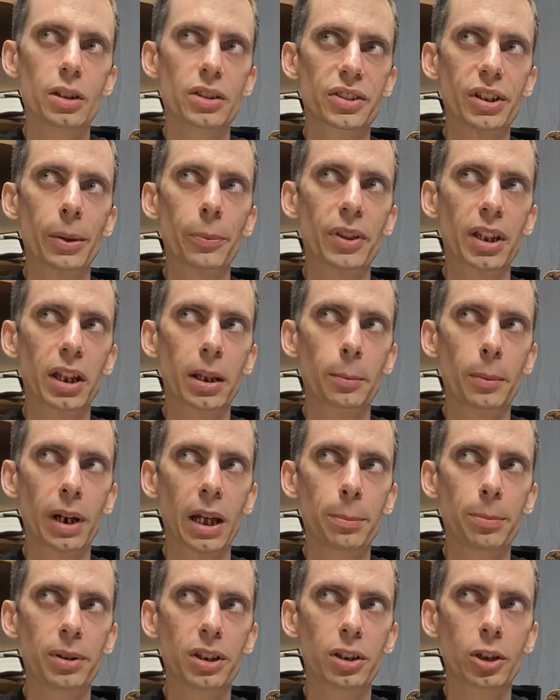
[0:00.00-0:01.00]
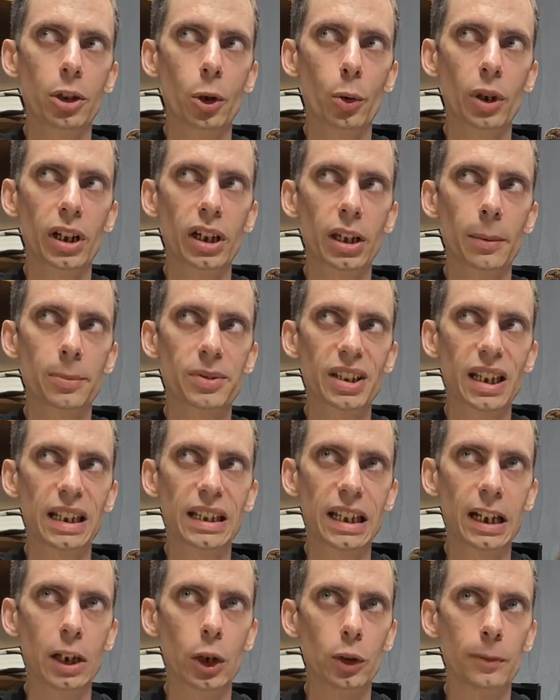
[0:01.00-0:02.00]
something might be going
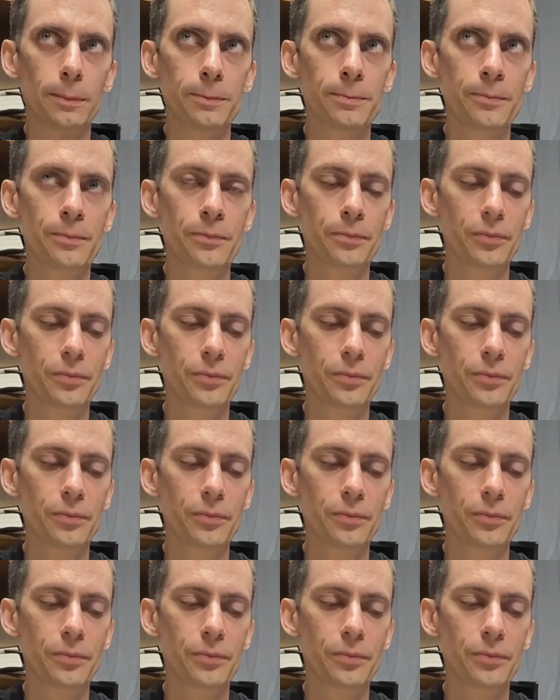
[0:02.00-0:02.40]
upside down.